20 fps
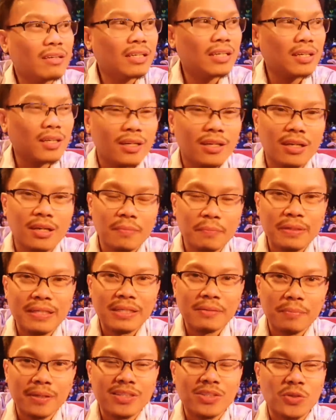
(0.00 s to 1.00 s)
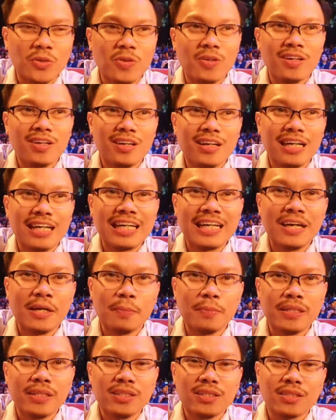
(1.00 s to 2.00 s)
Walang pinadbatong
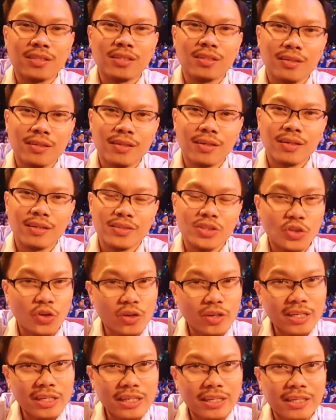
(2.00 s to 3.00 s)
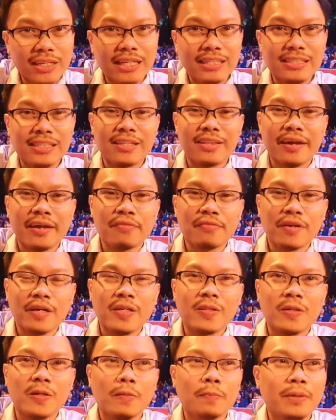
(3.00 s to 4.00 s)
kalaban. Sorry against the Thai
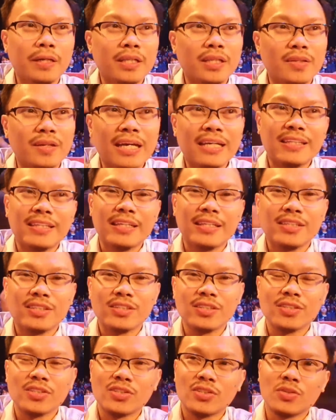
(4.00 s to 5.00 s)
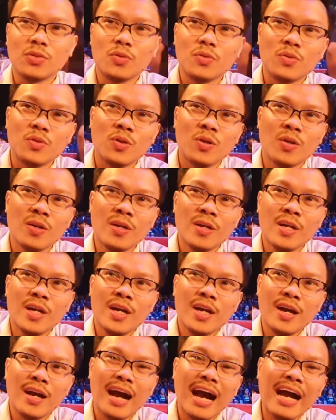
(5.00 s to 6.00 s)
fighter, but Randy is just too
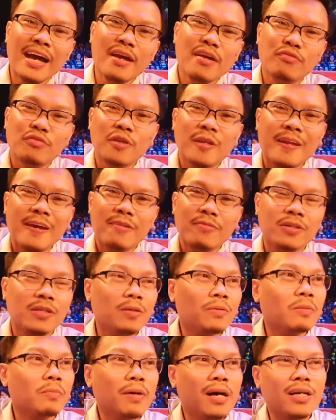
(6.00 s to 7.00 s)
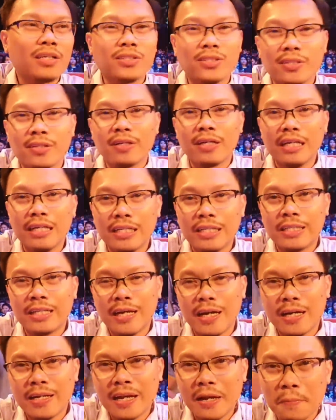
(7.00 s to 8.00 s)
high of a level of a boxer. And
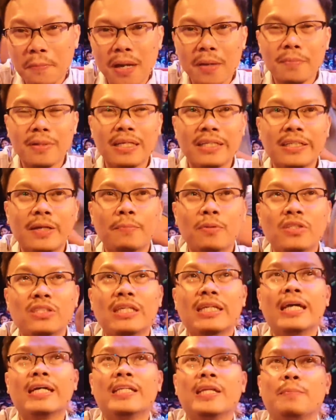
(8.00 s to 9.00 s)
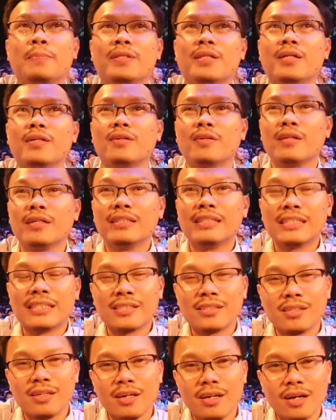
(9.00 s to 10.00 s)
nagbabalik na po si Randy Petalcorin.
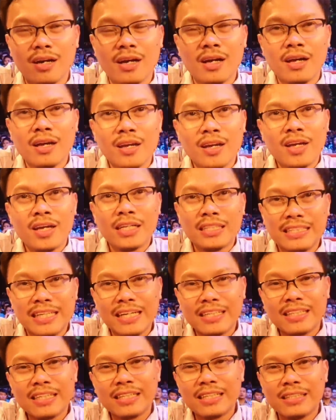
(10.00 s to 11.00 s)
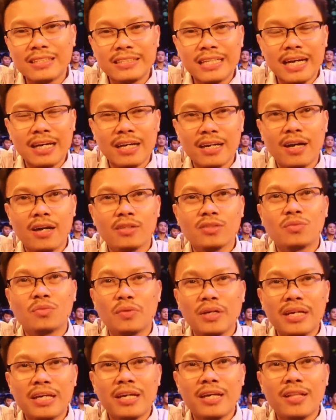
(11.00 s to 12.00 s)
This is a technical knockout
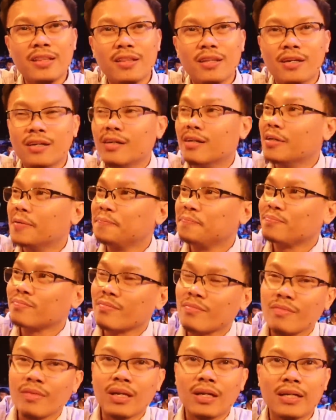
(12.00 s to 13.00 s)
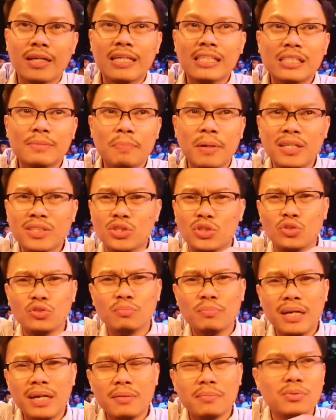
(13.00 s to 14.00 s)
win against
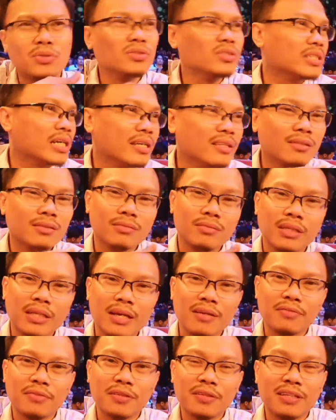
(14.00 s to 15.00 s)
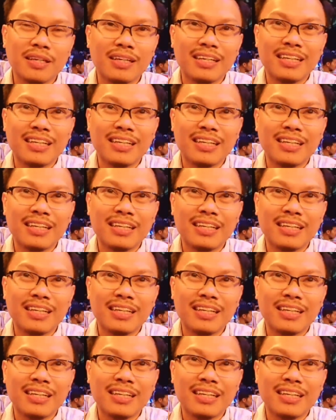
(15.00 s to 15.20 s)
Banchun ba? Bunjan or whatever.